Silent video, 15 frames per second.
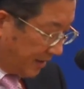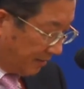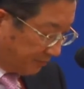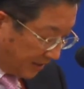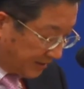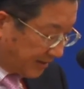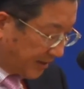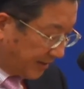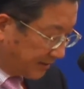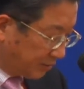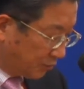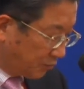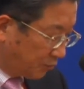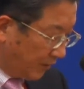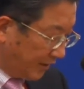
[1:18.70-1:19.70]
price cards,
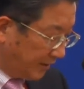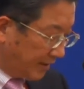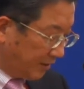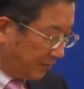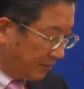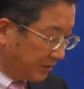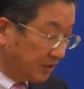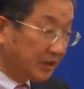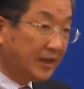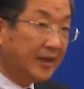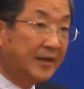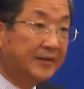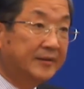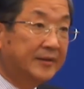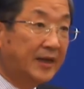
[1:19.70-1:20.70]
green technology,
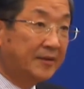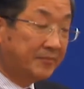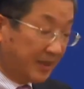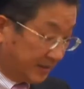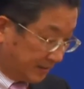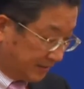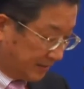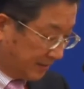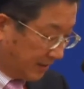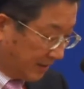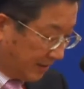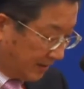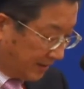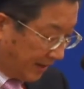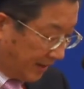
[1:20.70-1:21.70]
and diverse
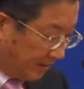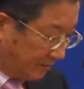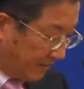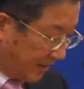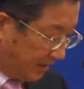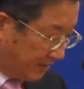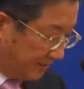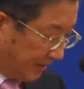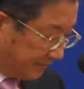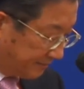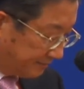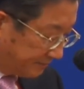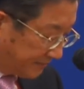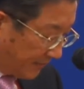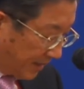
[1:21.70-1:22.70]
talent management.
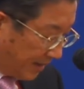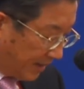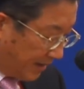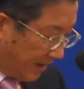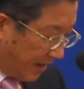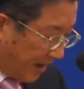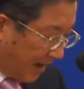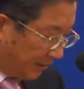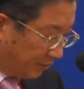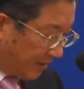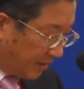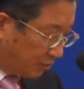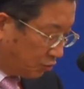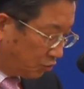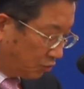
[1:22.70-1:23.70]
I'd
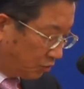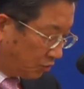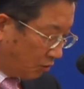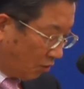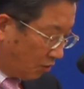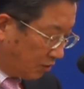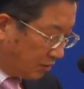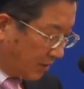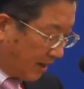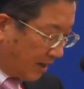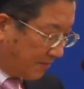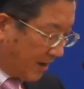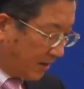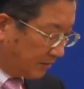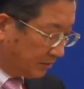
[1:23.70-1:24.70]
like to talk
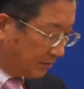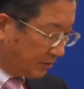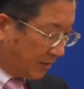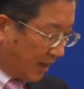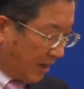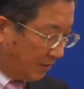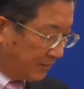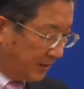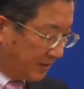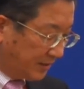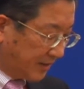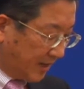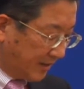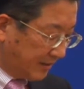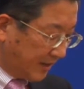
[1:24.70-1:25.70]
about how
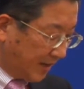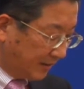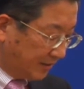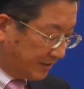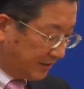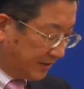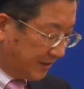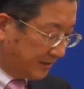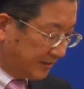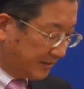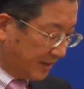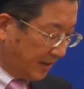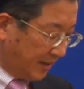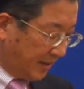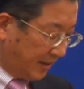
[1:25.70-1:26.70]
Nissan addresses
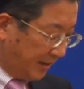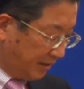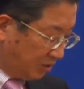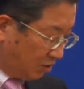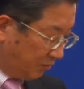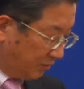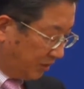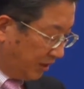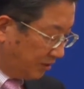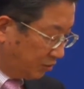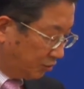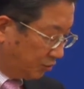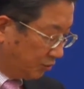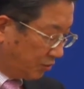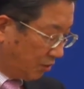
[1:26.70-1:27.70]
each of these
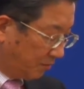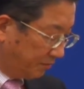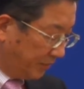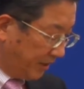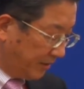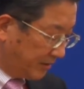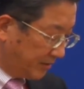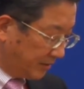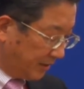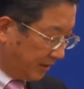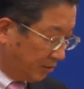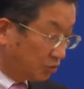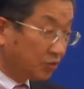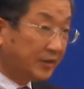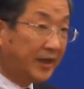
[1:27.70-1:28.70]
to compete
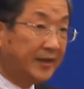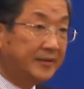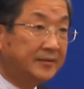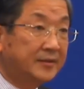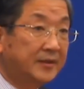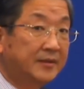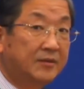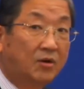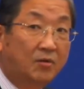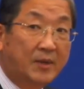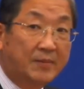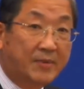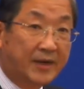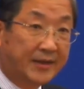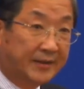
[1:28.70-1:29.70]
in today's
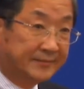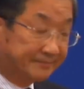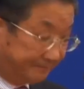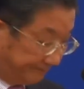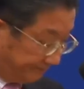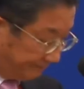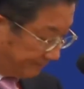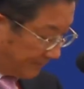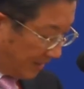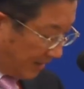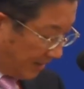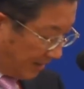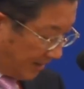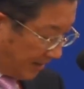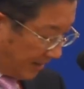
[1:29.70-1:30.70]
global market.
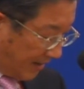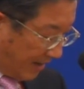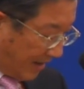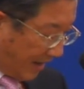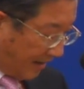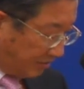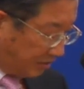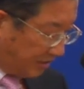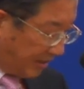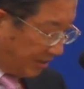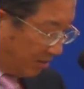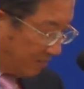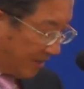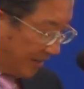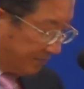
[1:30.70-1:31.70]
At the end
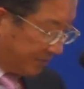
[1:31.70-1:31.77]
of my